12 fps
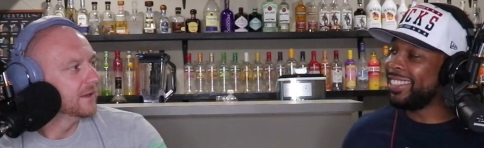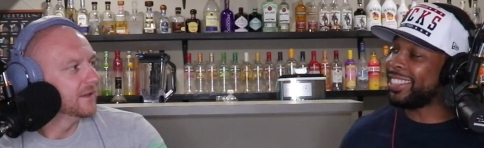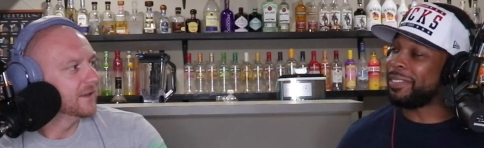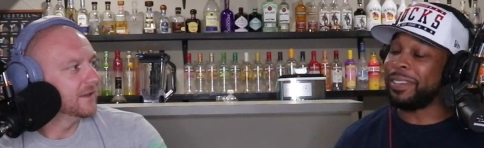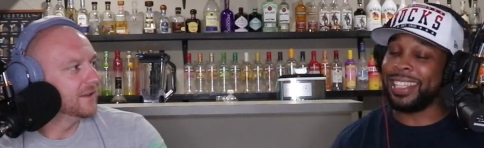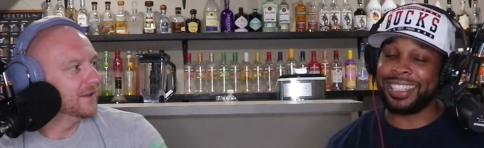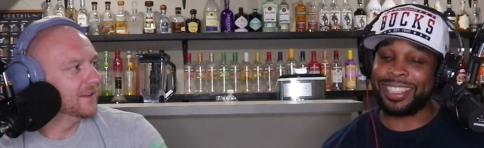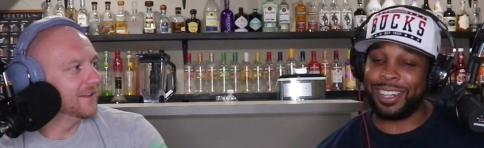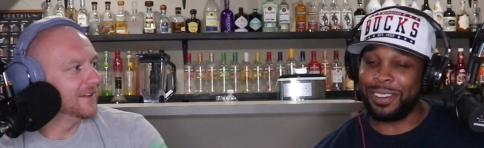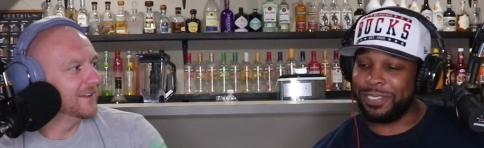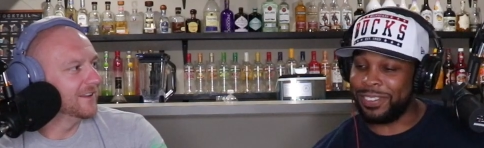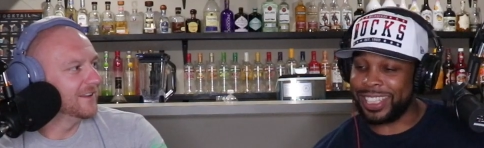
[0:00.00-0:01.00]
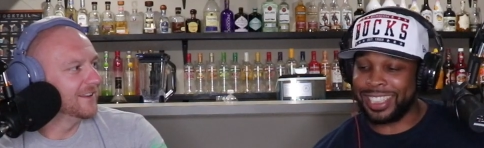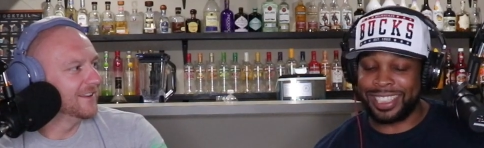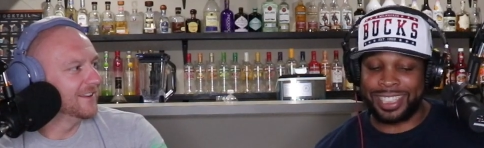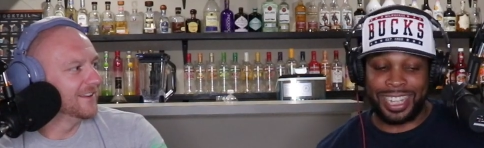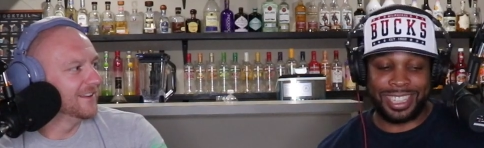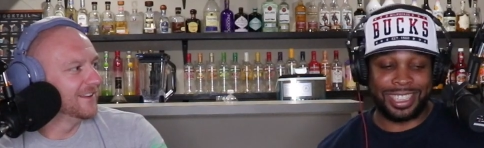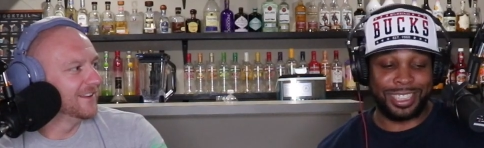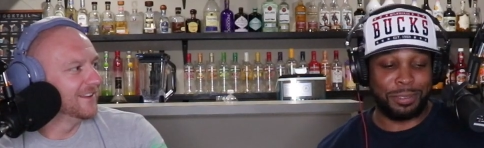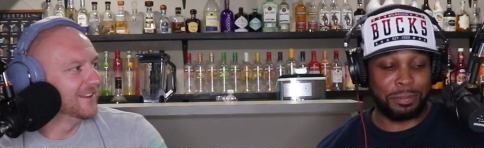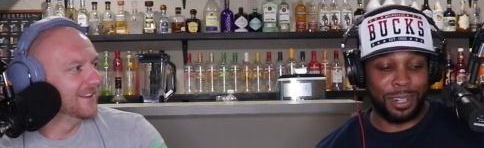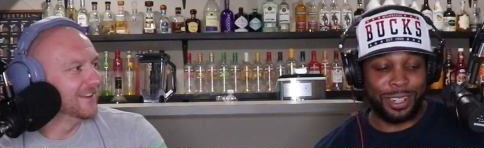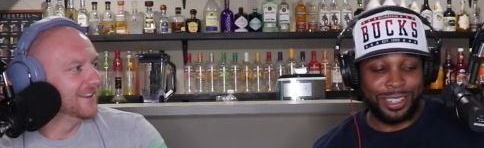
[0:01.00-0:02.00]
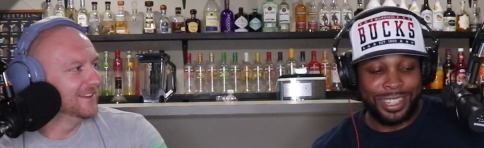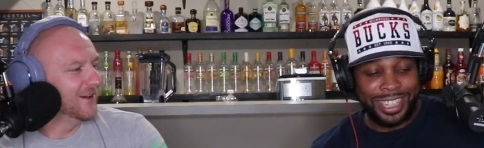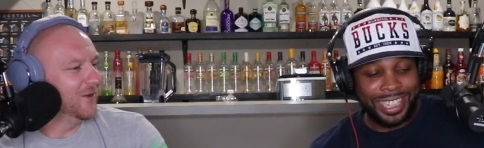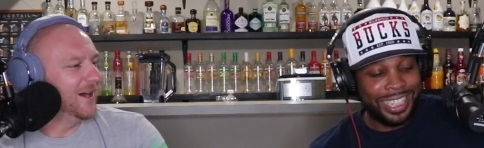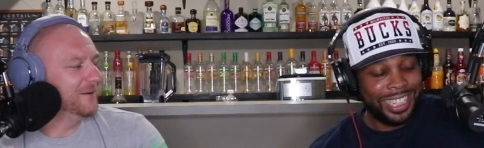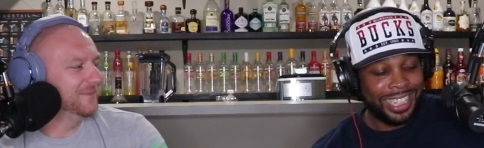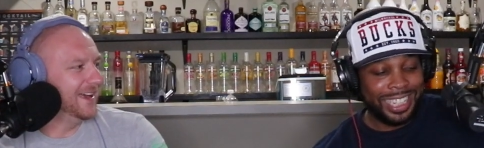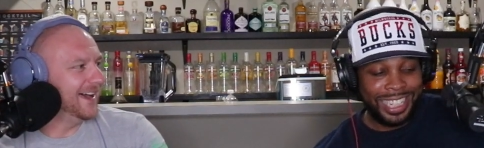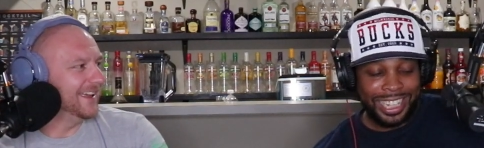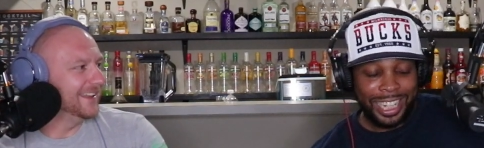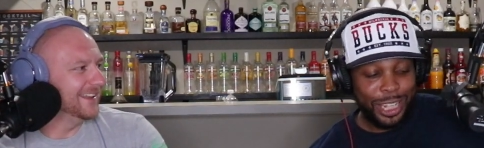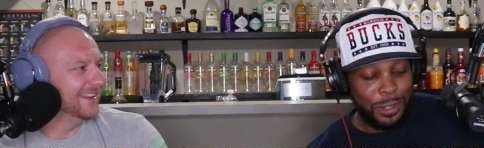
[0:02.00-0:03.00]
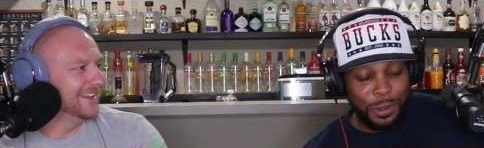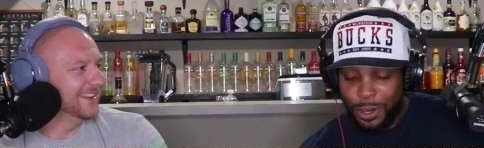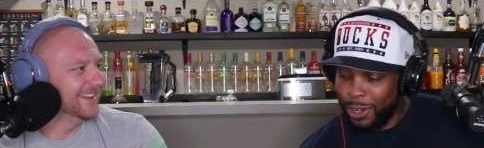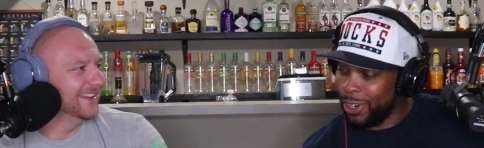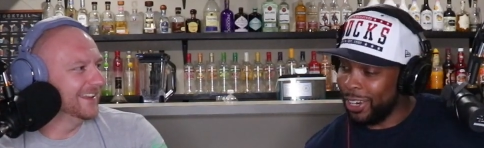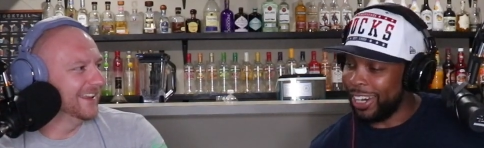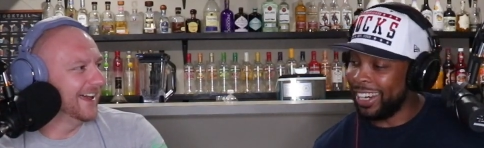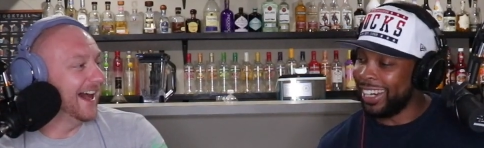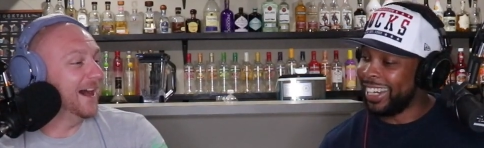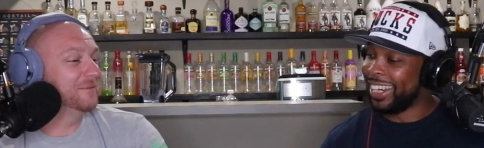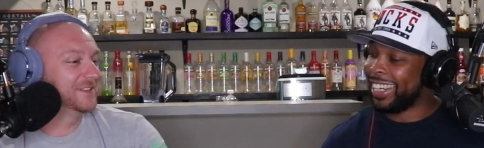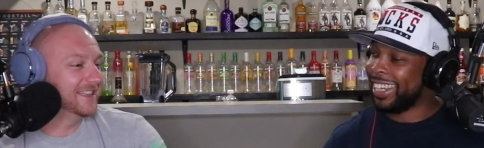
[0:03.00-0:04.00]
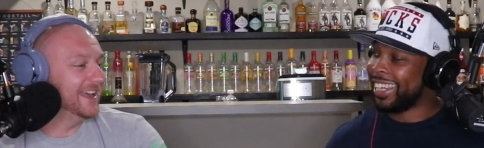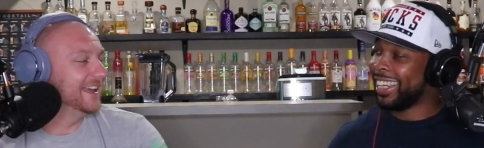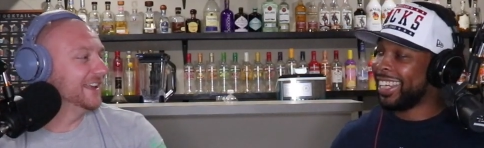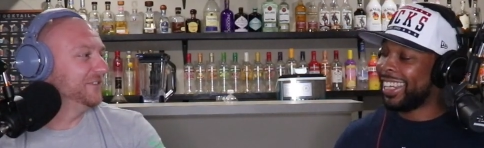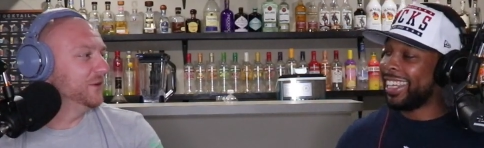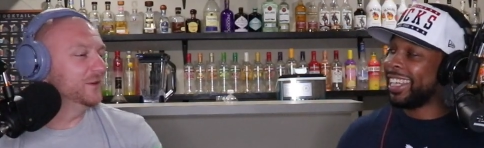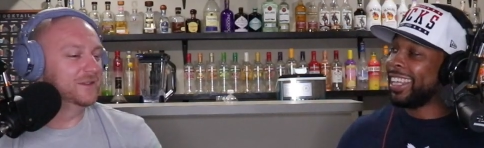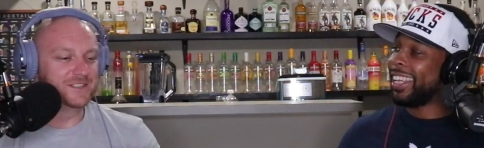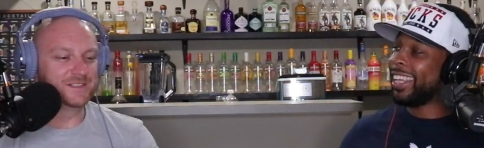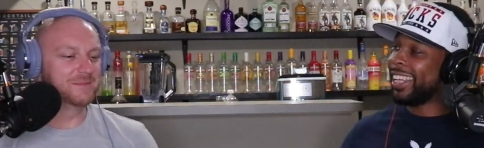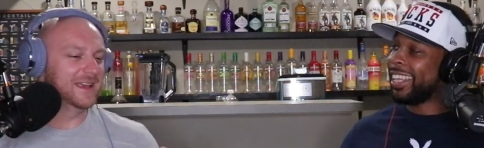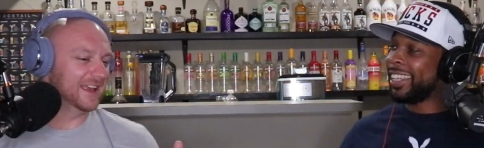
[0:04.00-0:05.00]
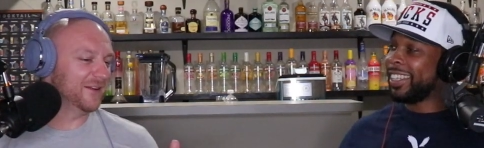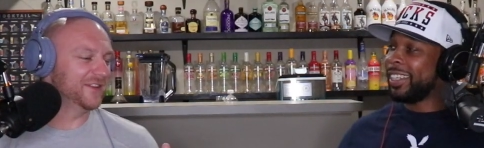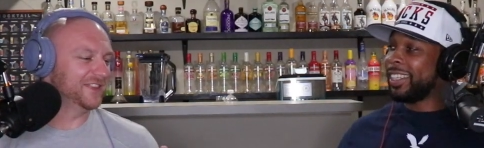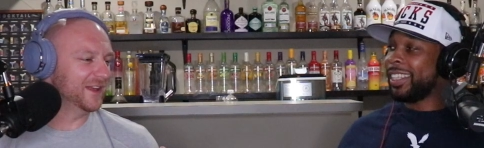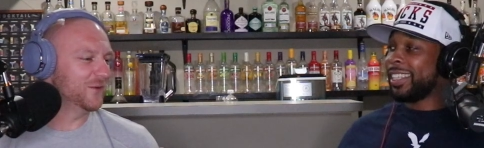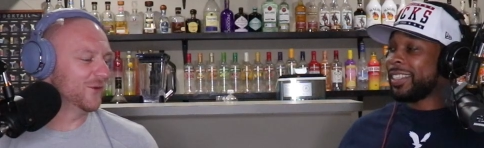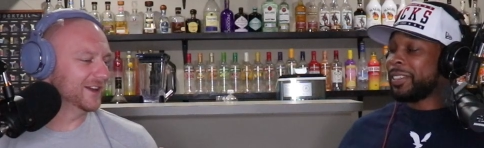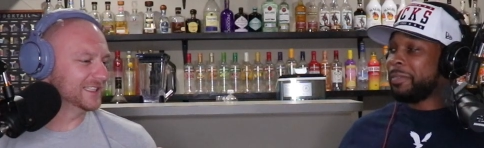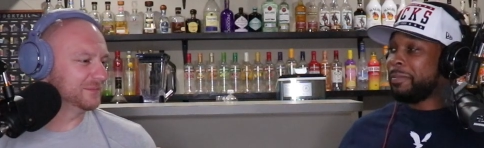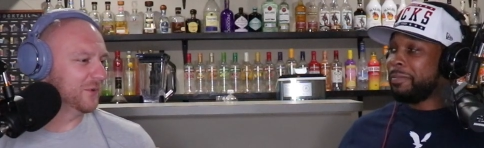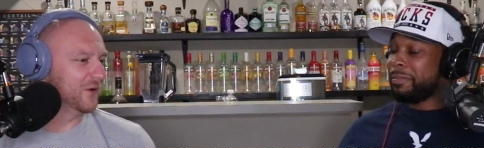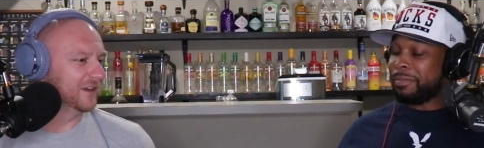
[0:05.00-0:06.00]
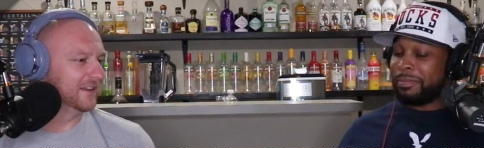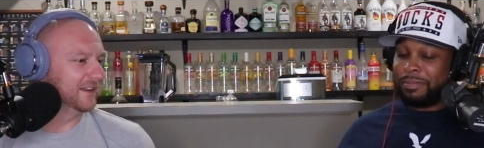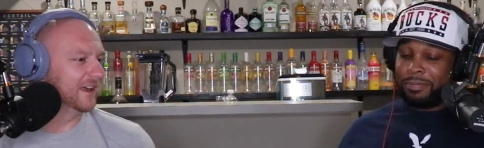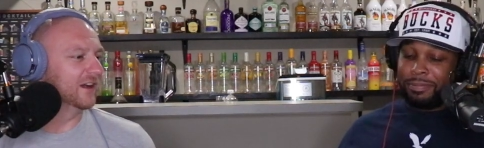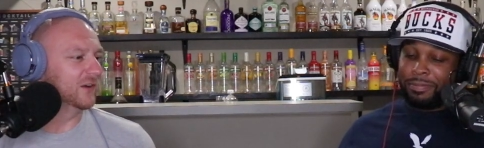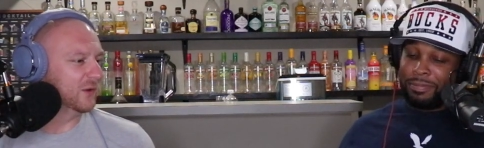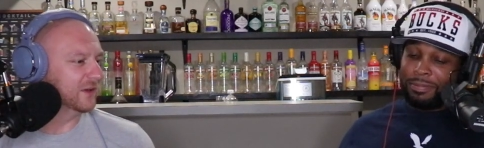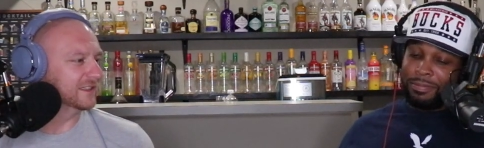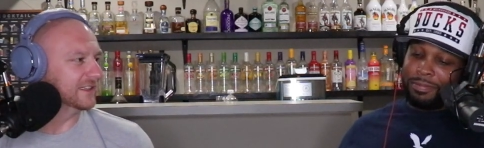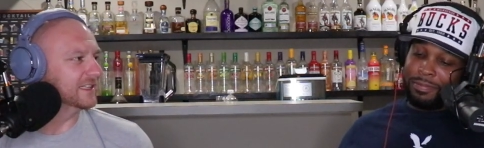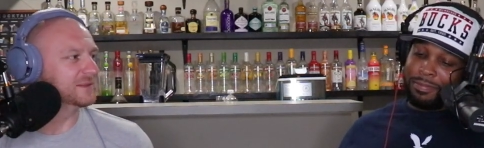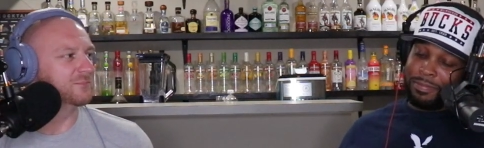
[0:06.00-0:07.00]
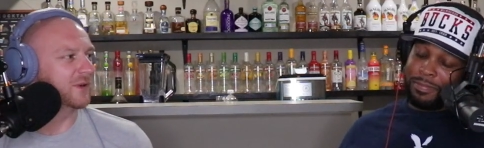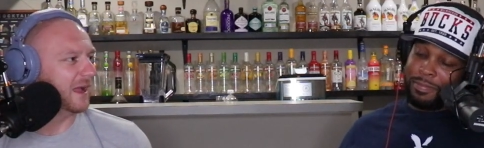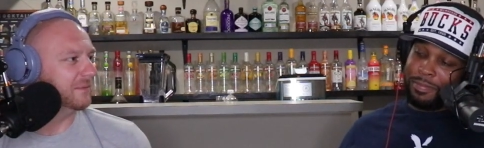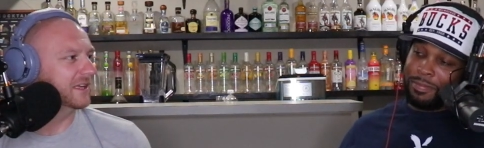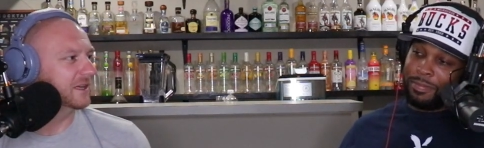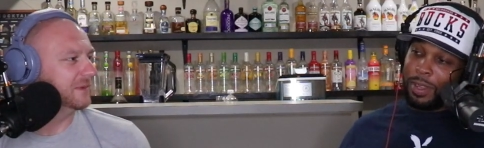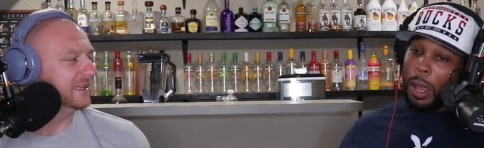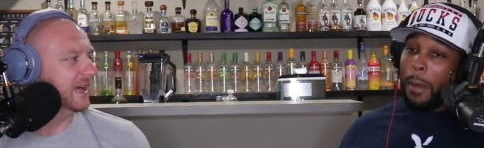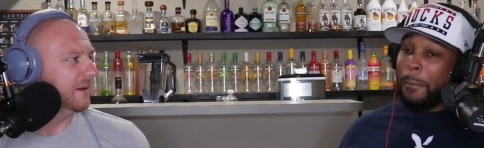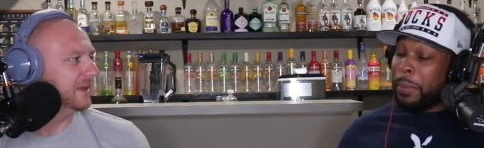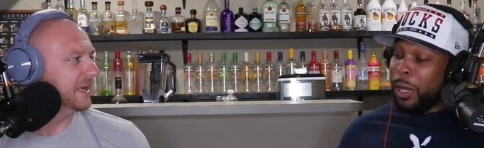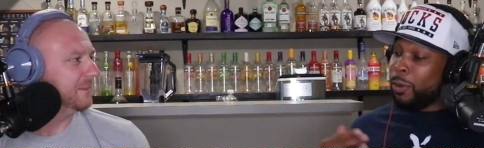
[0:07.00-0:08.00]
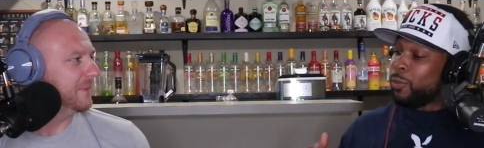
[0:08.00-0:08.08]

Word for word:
Speaker 1: just being so fucking sexist, bro.
Speaker 2: No, I'm not. You are. I'm saying if you just make everything one sport, of course, it's probably going to be dominated